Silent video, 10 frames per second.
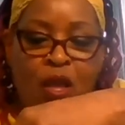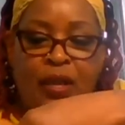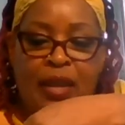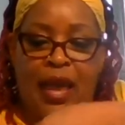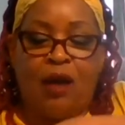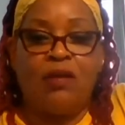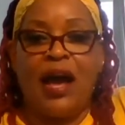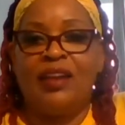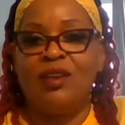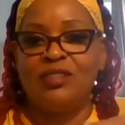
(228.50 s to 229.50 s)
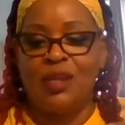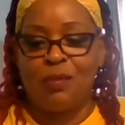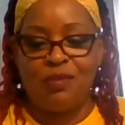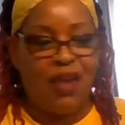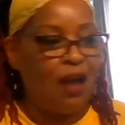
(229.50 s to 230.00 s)
Now, I know some
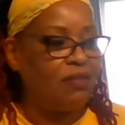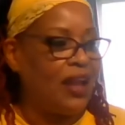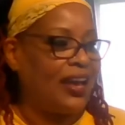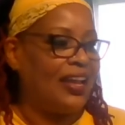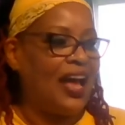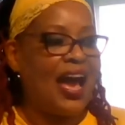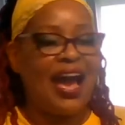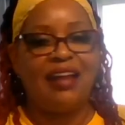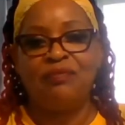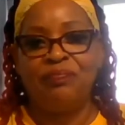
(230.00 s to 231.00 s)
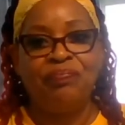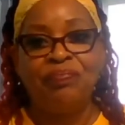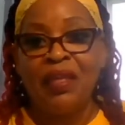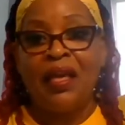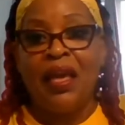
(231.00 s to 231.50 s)
of y'all like it hot.
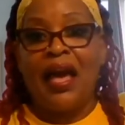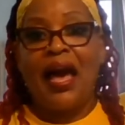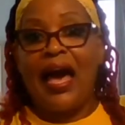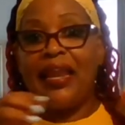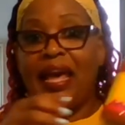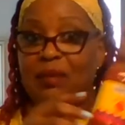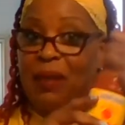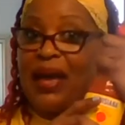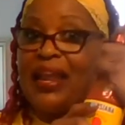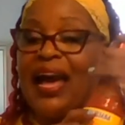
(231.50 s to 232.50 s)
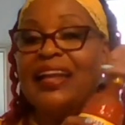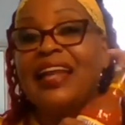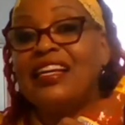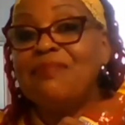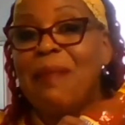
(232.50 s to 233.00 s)
I like mine hot,
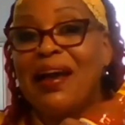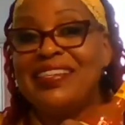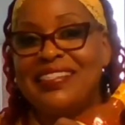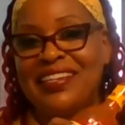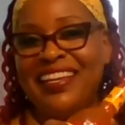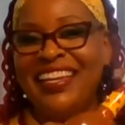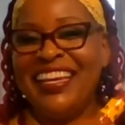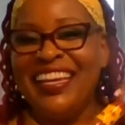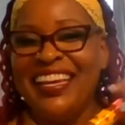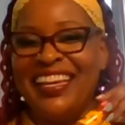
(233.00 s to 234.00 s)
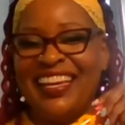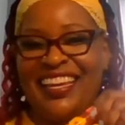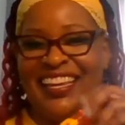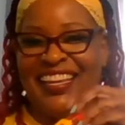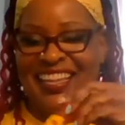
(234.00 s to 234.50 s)
not
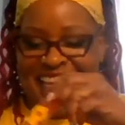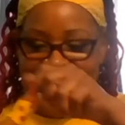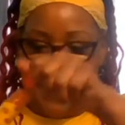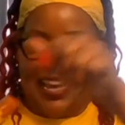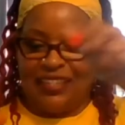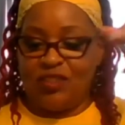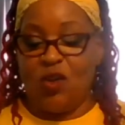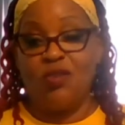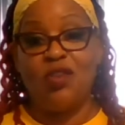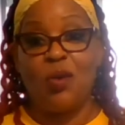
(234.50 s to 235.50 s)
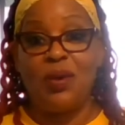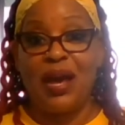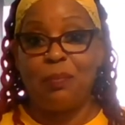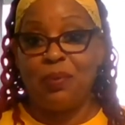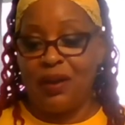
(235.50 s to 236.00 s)
spicy. So, you know, we got
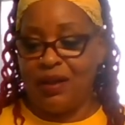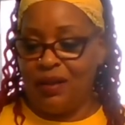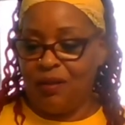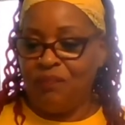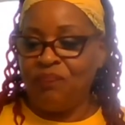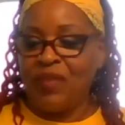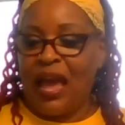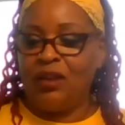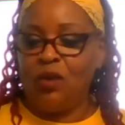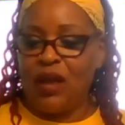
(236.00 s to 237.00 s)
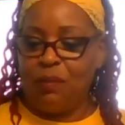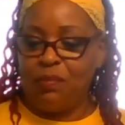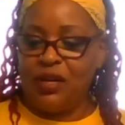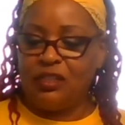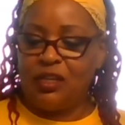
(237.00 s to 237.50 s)
to put a little. I know that
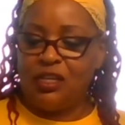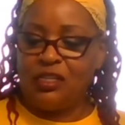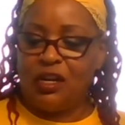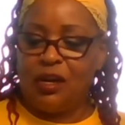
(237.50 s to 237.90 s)
mustard is